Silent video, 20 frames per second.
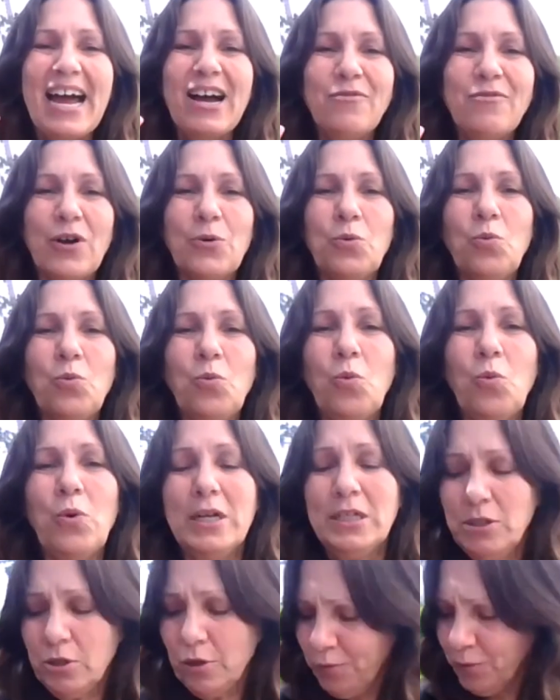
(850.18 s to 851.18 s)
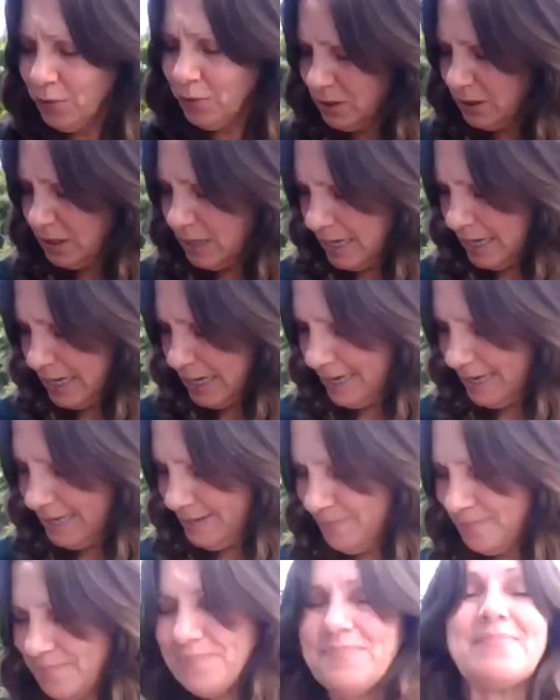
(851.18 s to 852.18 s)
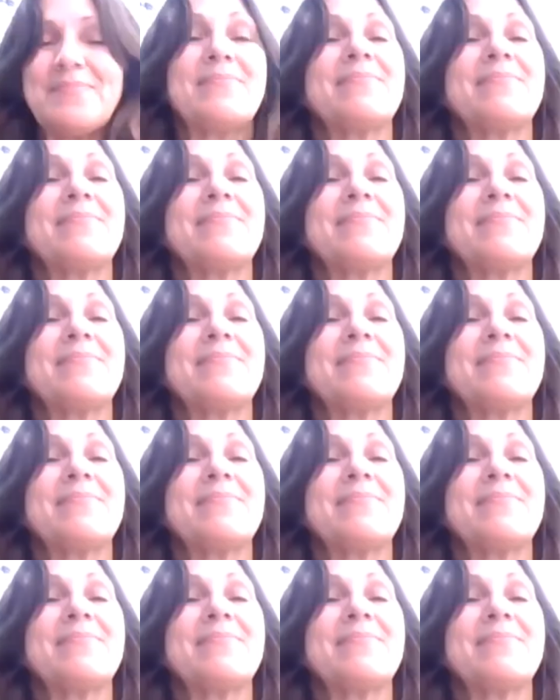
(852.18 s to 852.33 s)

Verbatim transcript: Have a wonderful day.